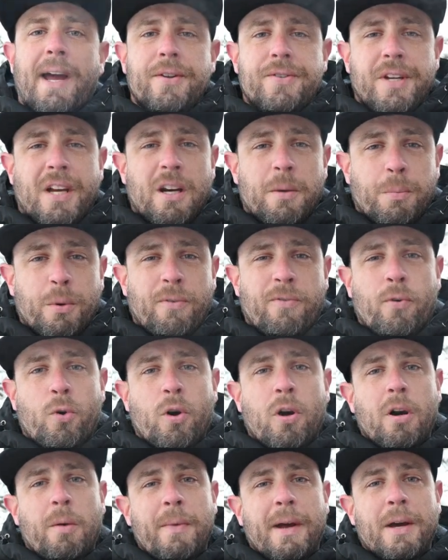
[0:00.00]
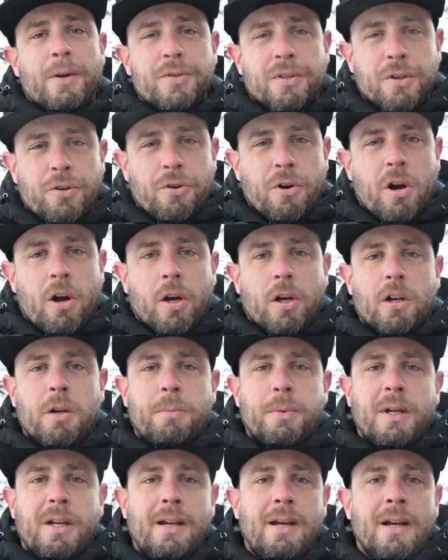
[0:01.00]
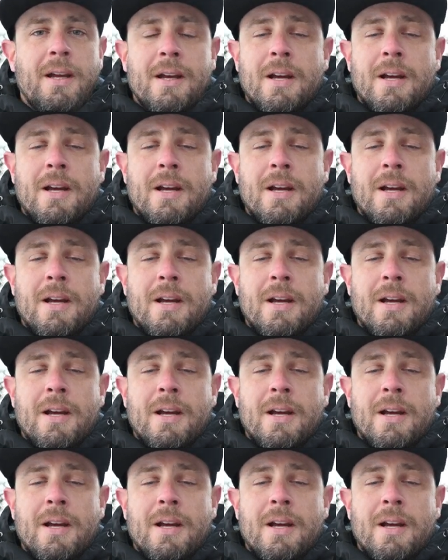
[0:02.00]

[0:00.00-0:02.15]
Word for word: How's it going to perform? How's the draw going to be?